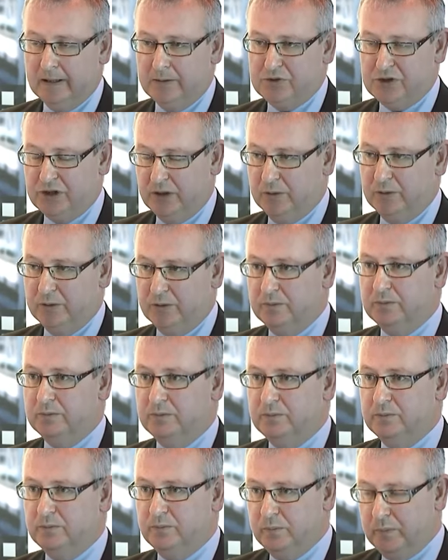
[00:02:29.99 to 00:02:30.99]
So
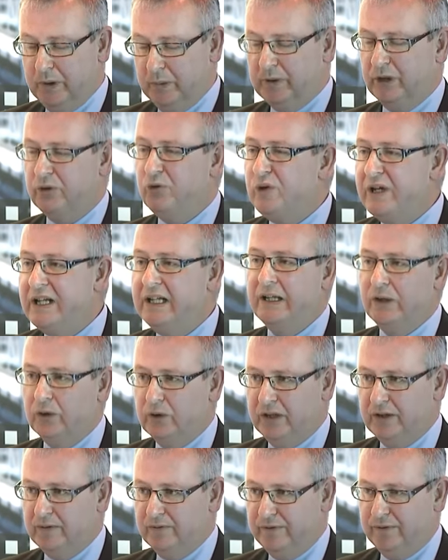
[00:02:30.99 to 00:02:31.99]
people are really
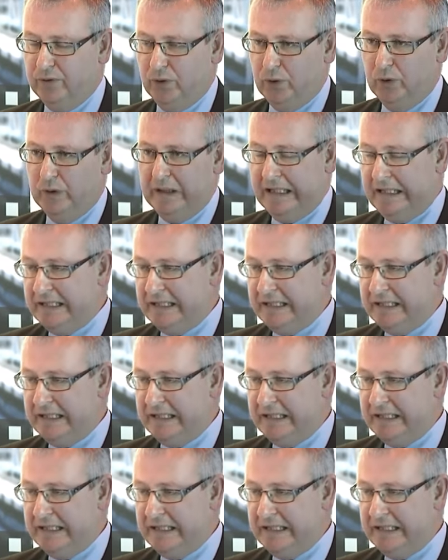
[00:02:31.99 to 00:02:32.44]
looking for